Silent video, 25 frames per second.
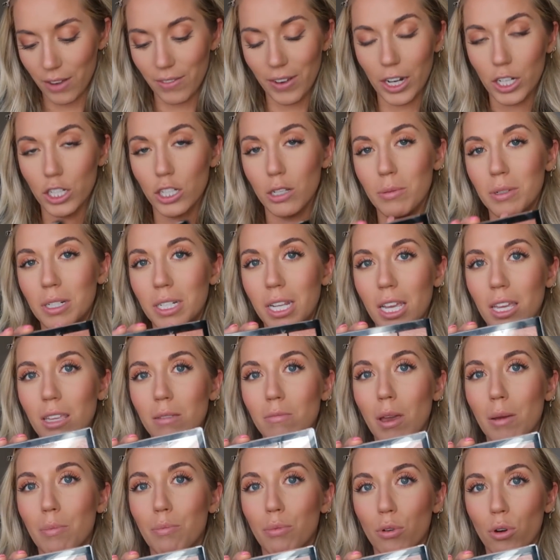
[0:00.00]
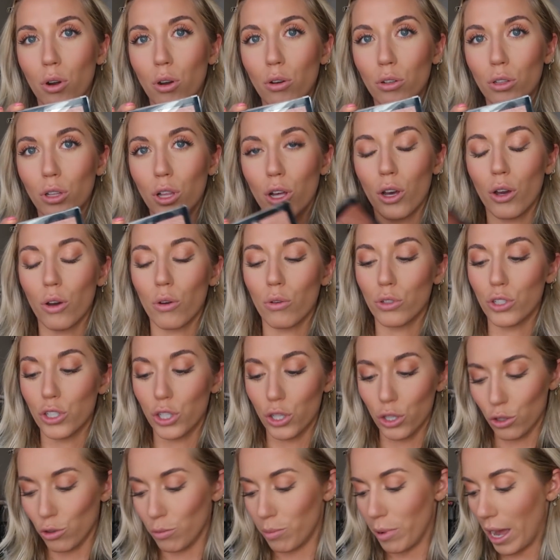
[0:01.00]
I've actually been taking my Pro Glow
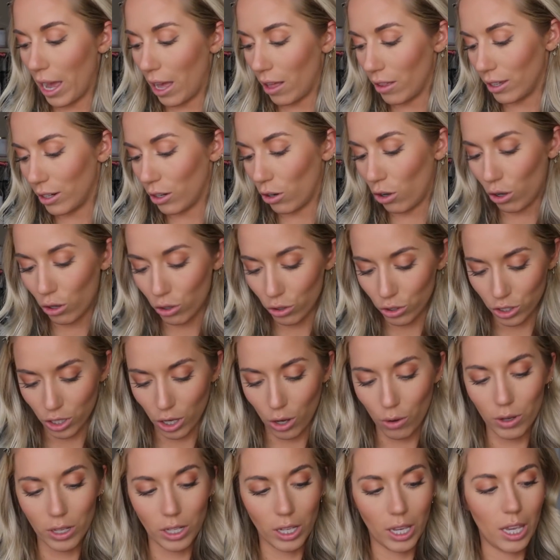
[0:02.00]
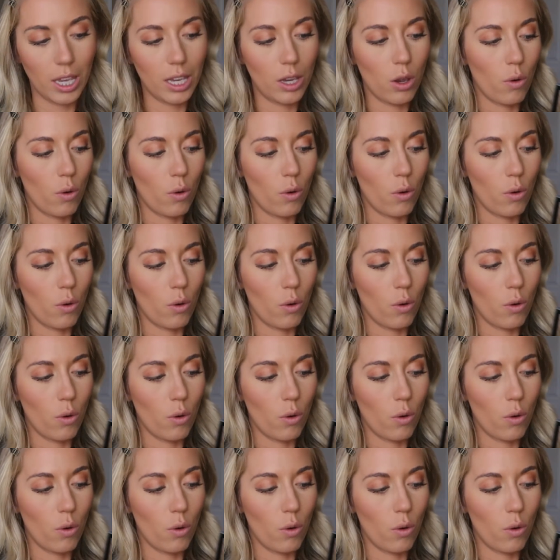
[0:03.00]
2 palette also and